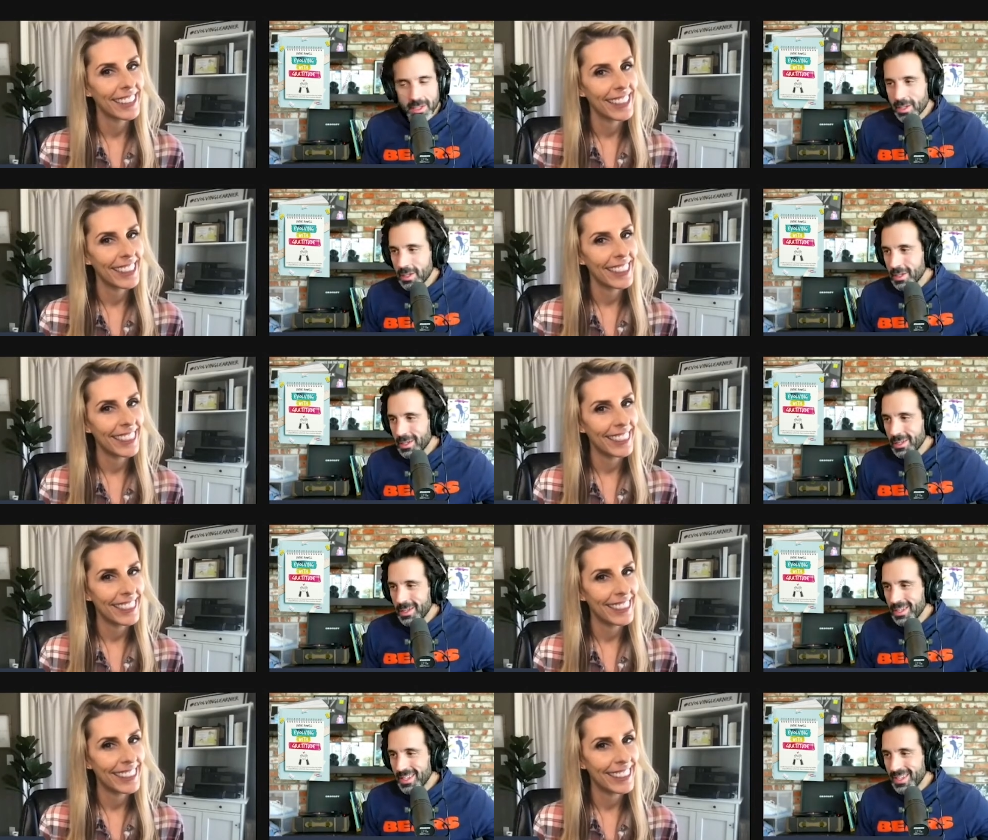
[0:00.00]

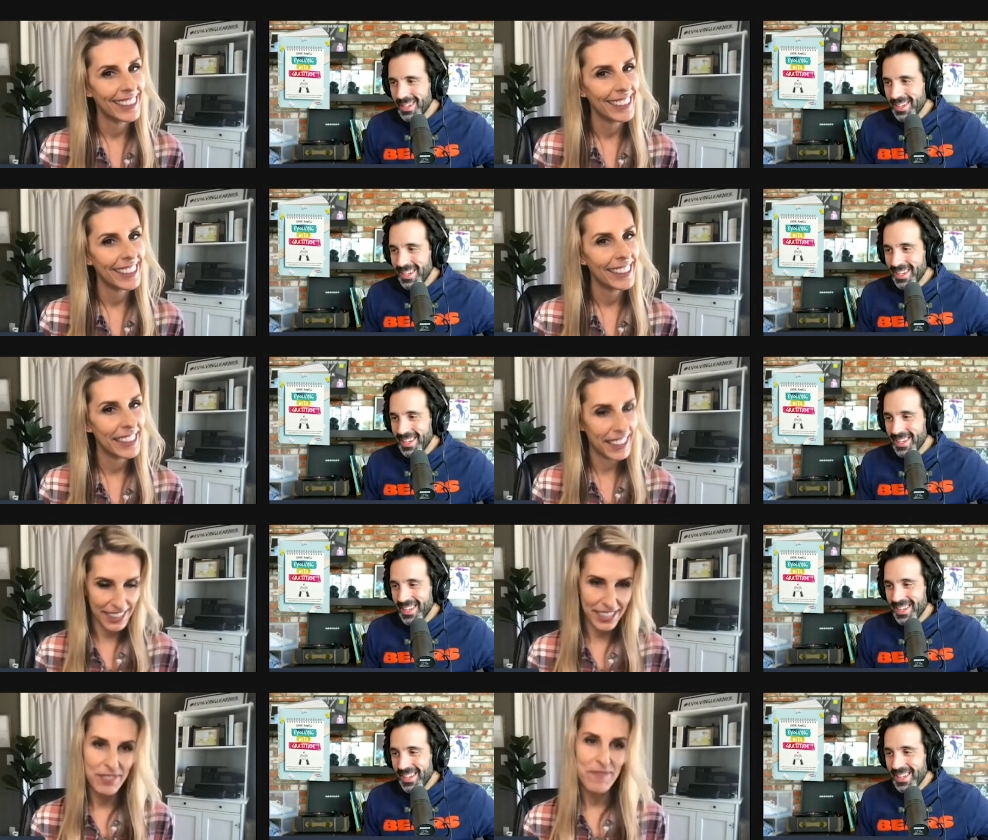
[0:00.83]

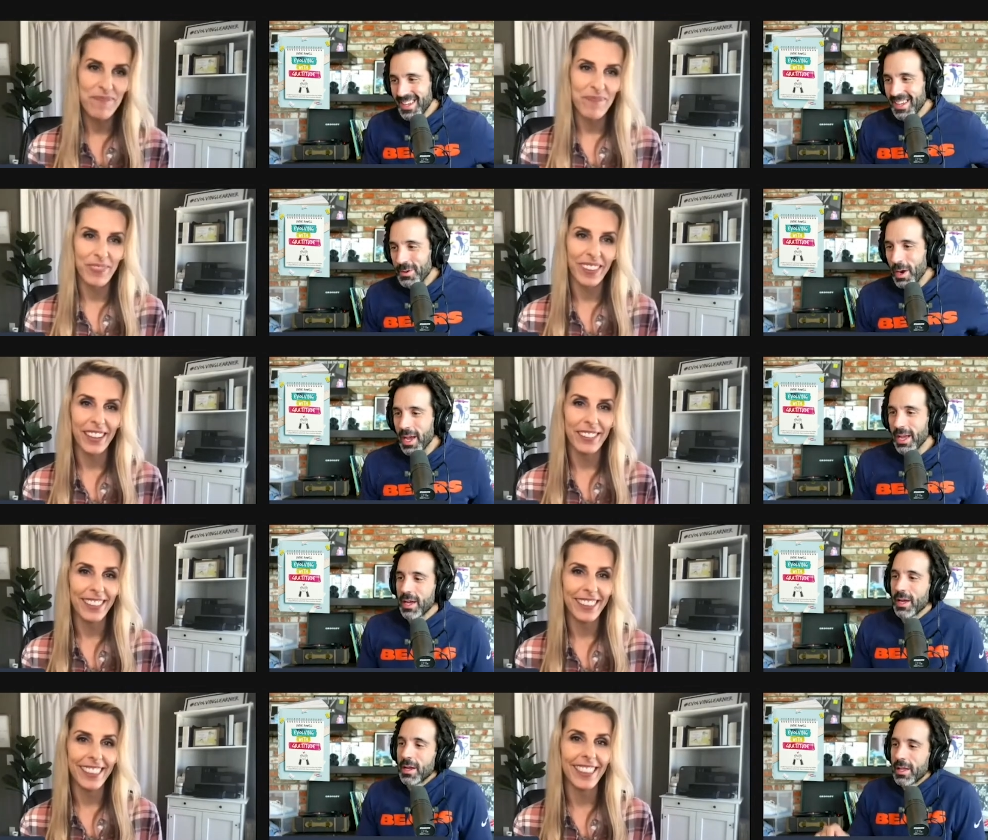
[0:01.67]

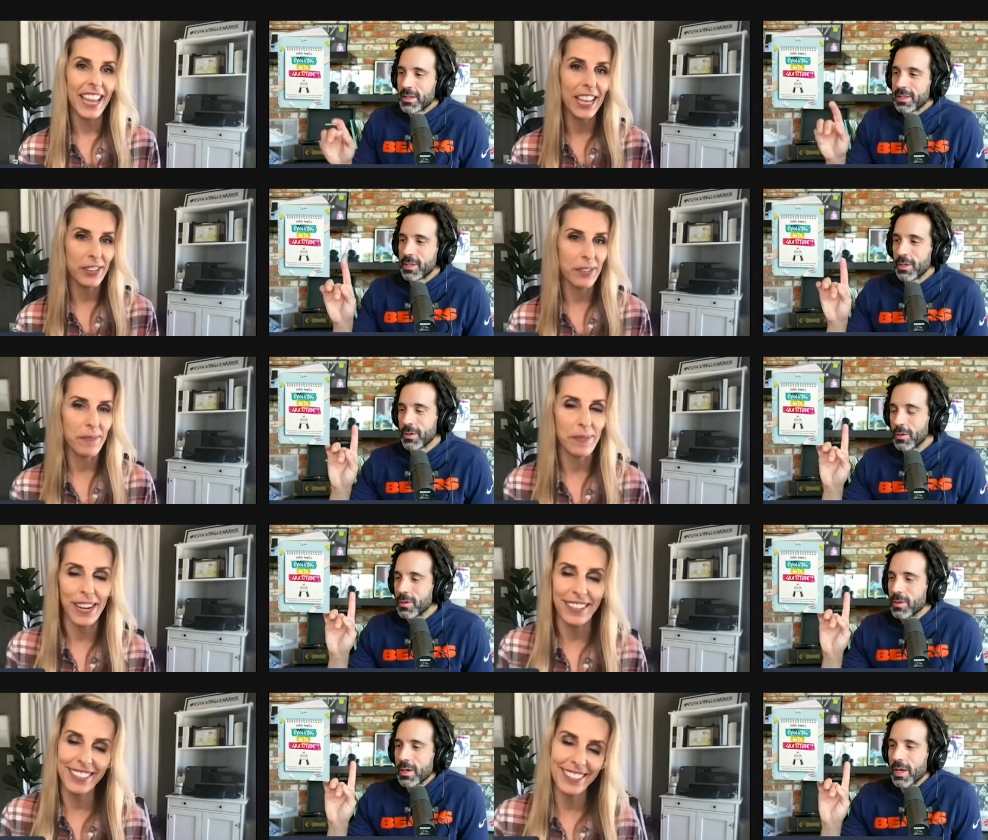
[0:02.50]
Speaker 1: Right to
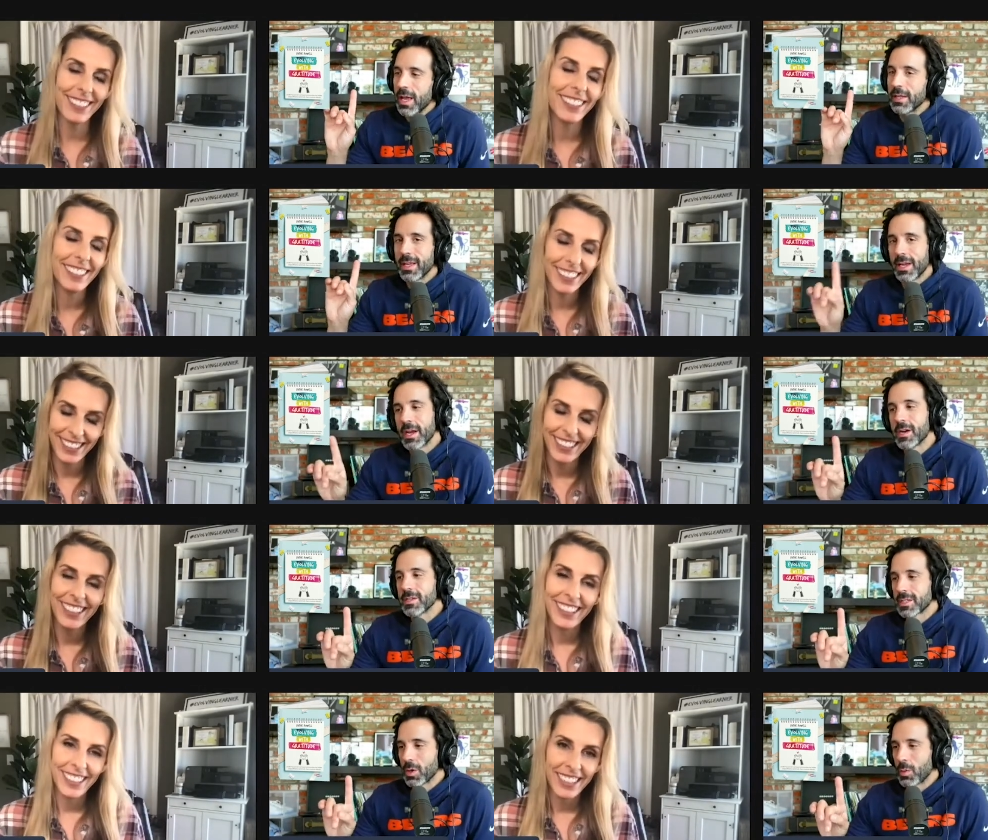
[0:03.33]

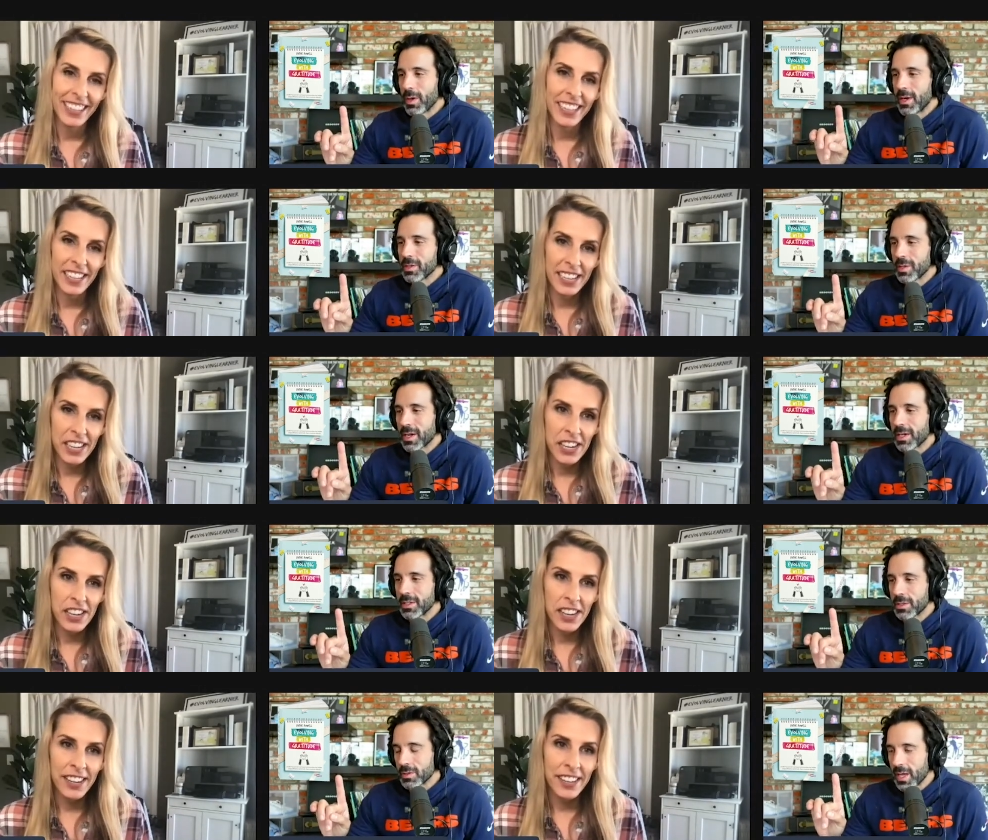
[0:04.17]
here's so what? here's what you're gonna
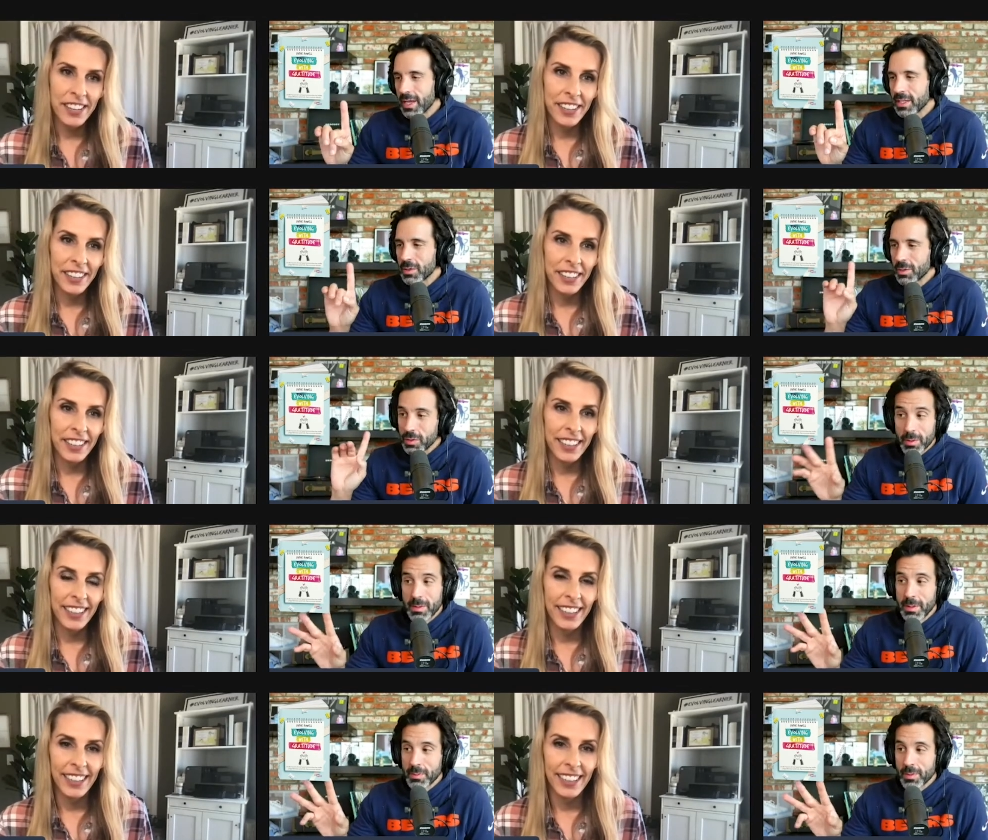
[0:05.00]
do. Okay, so three
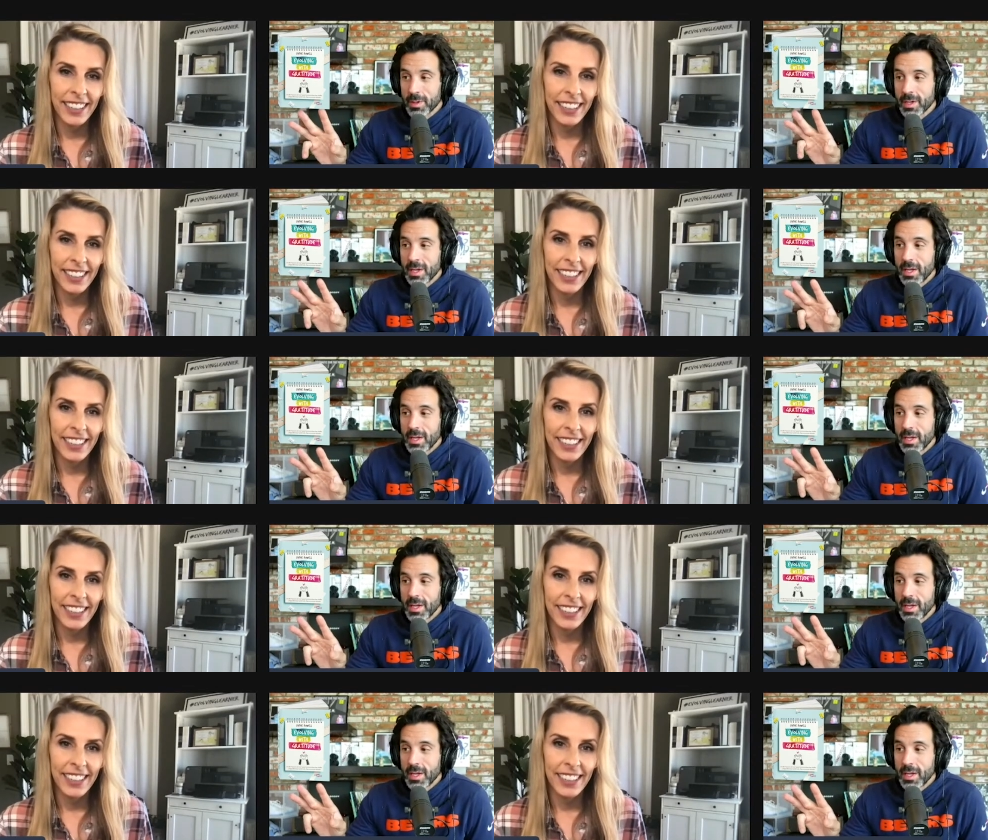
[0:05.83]
people.